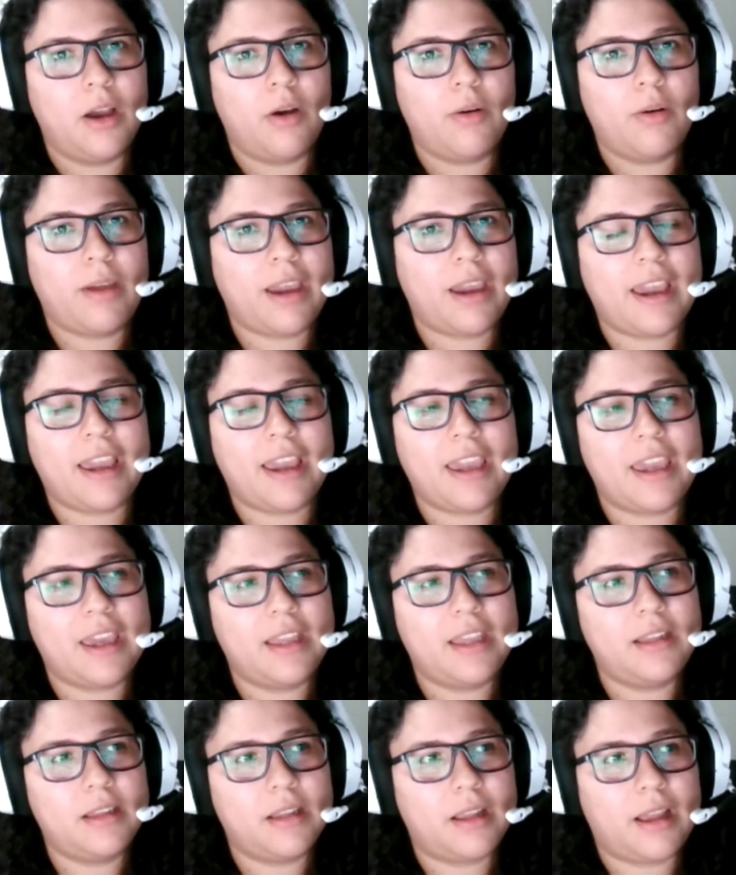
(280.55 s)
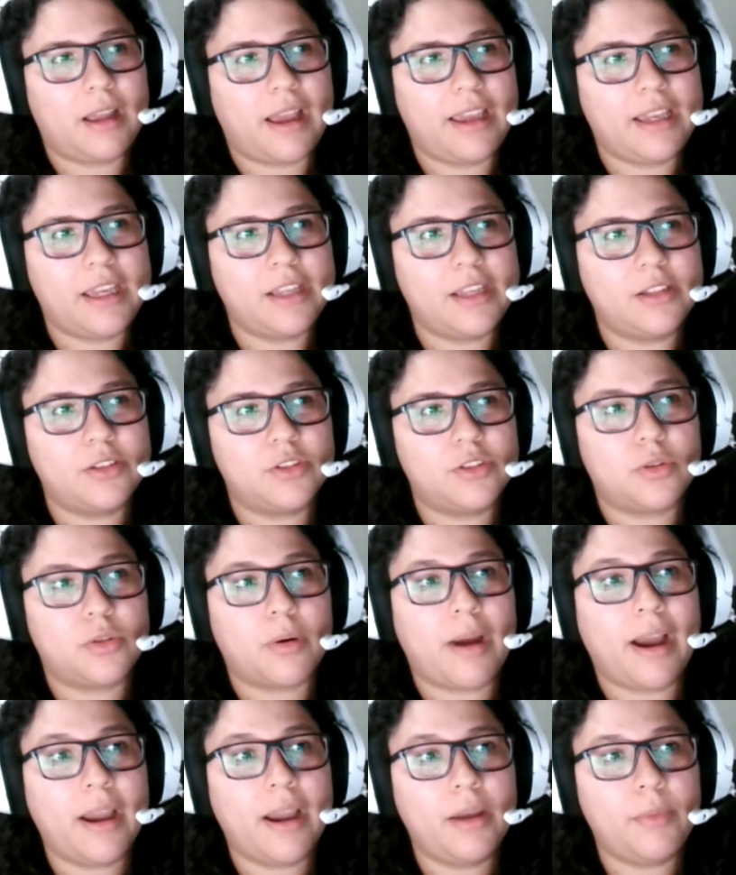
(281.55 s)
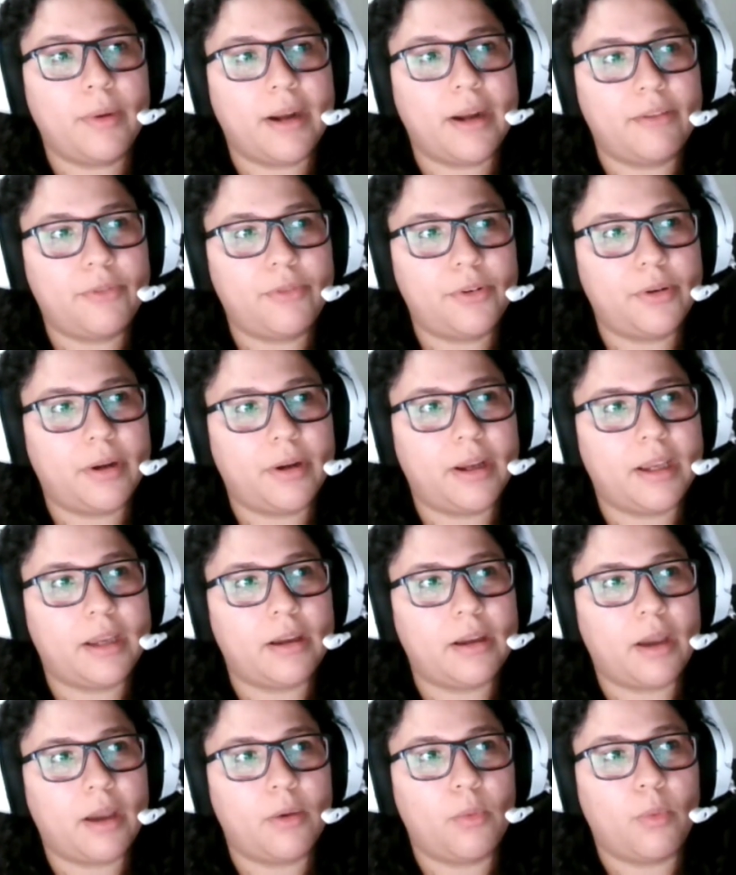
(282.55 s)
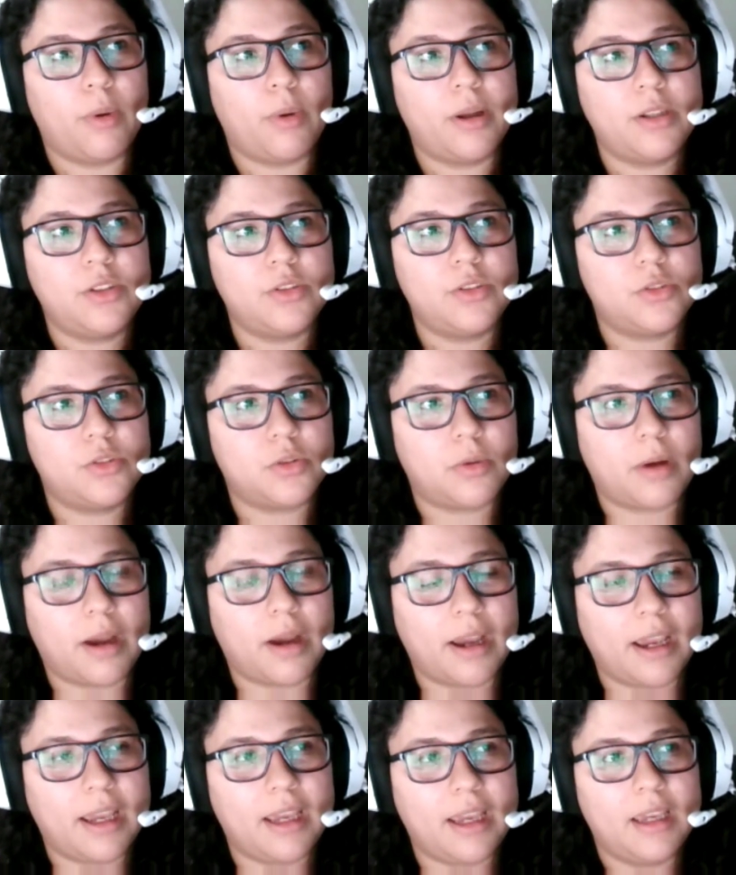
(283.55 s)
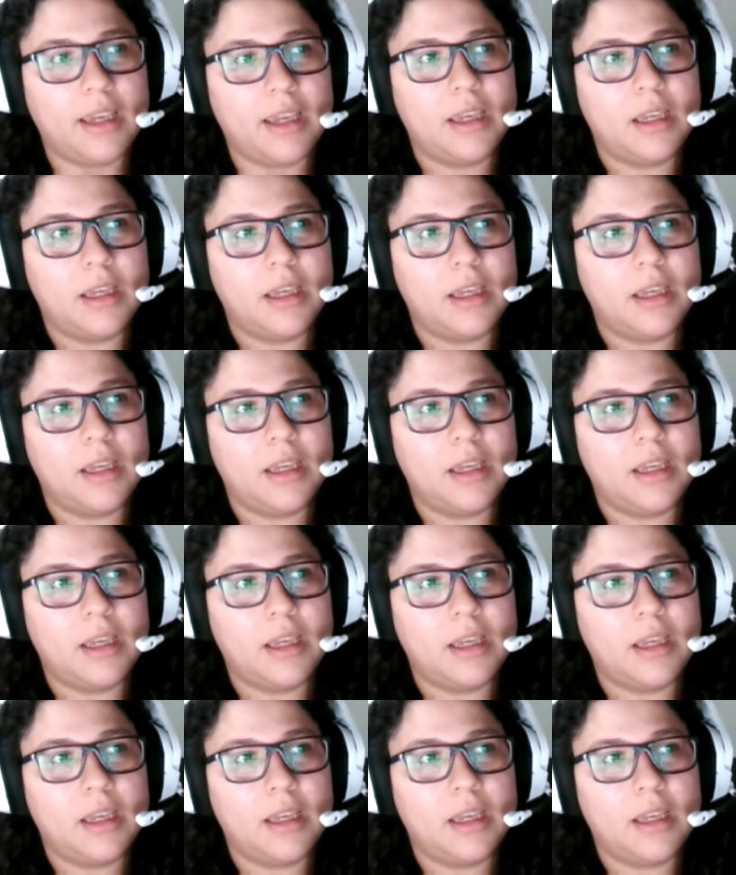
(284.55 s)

okay i can i can try whatever i i want to try